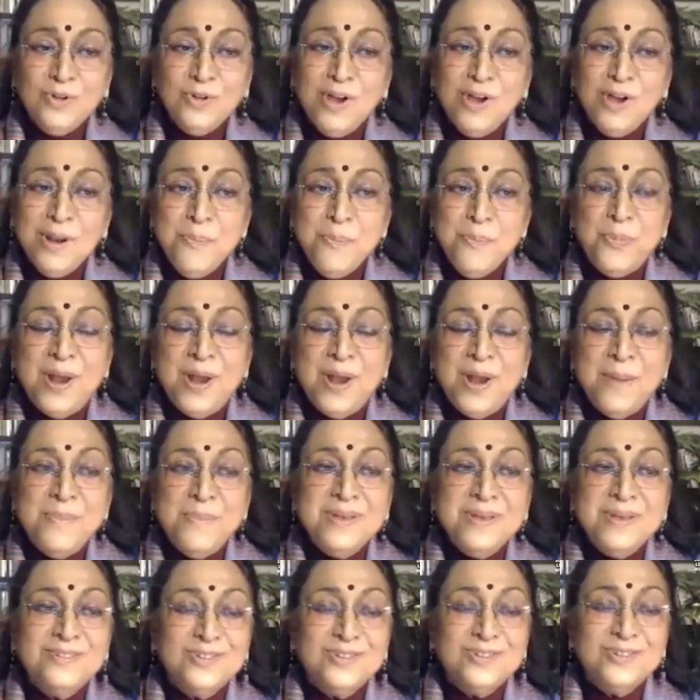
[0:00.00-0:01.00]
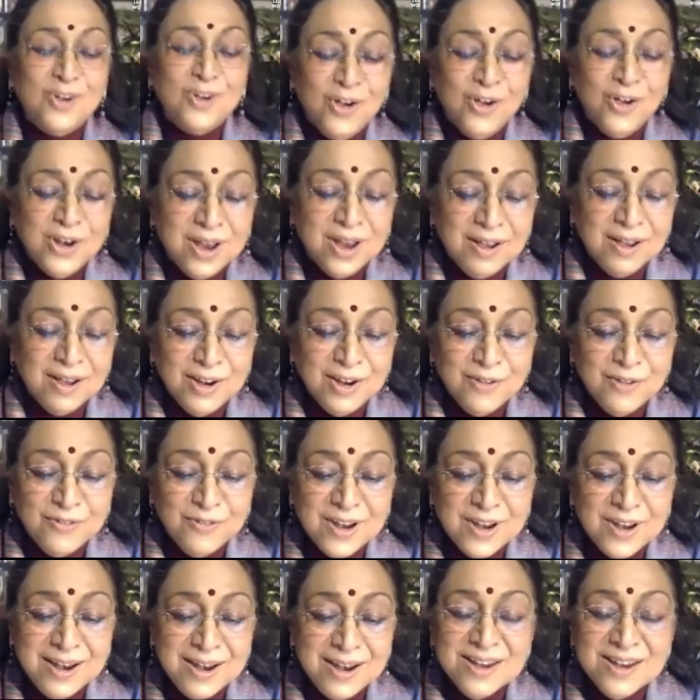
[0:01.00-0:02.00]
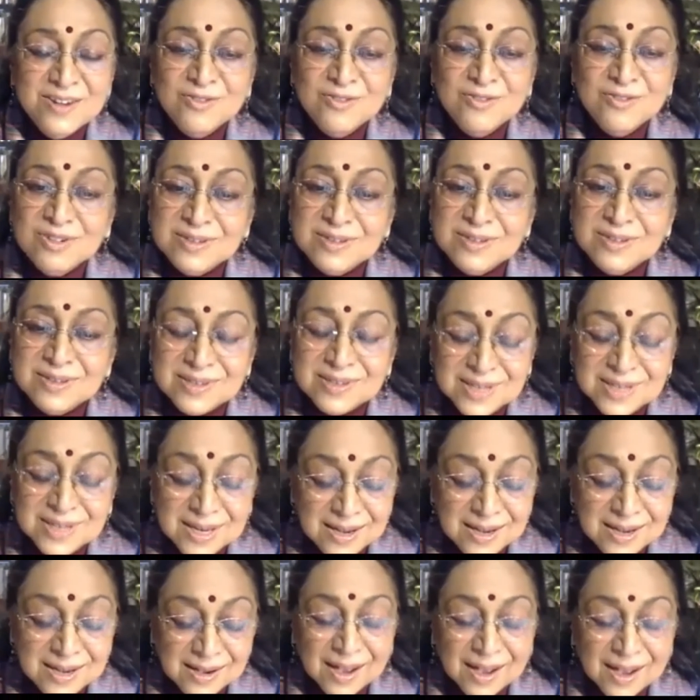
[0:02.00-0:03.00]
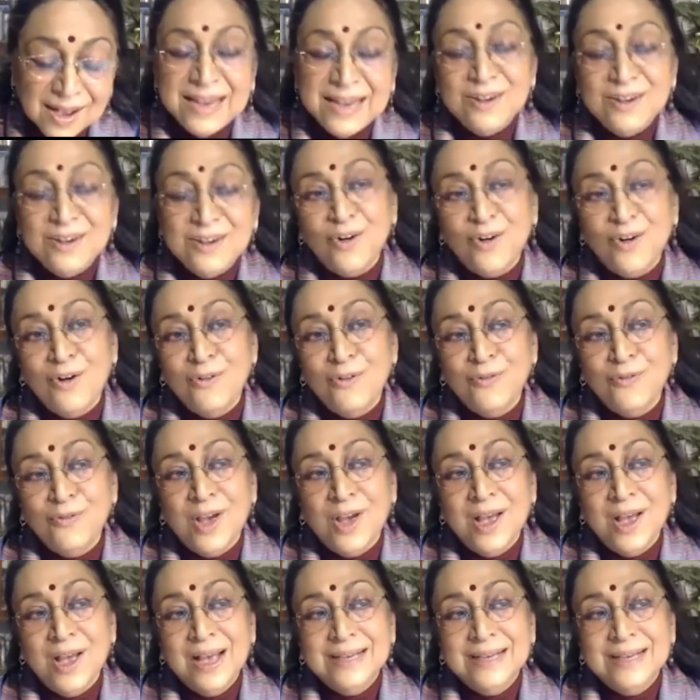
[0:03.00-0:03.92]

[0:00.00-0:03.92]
was all premised on a very interesting kind of